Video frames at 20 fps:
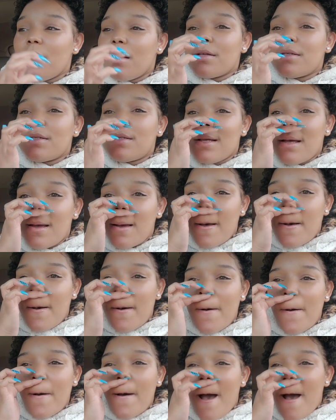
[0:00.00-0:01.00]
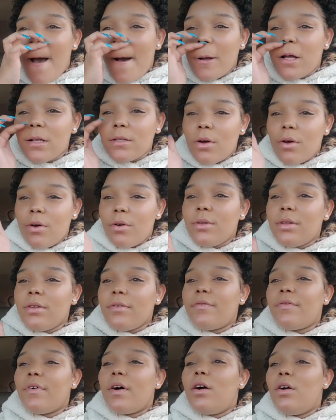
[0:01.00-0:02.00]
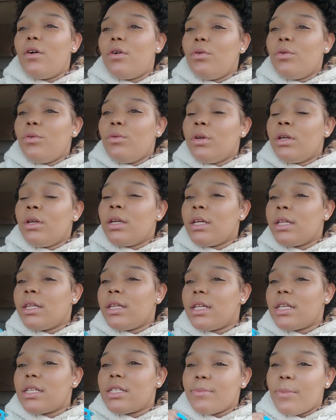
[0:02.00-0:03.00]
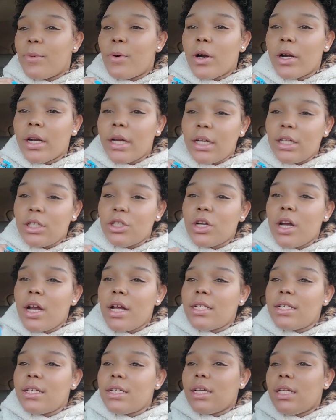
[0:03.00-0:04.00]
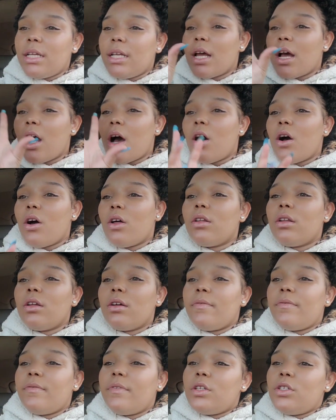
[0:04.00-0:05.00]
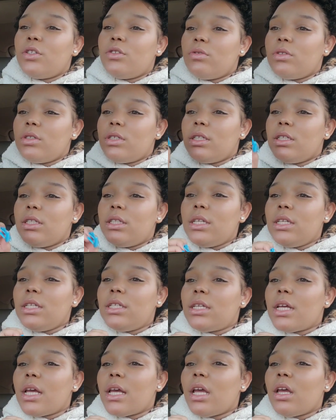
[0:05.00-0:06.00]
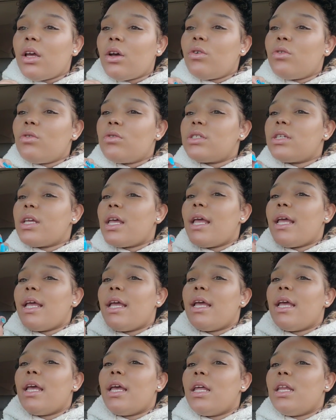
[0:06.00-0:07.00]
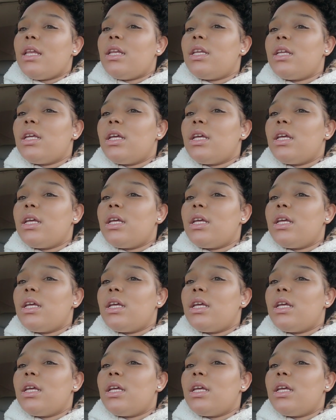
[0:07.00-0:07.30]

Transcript: So I was on the phone this morning trying to get all of the juicy details and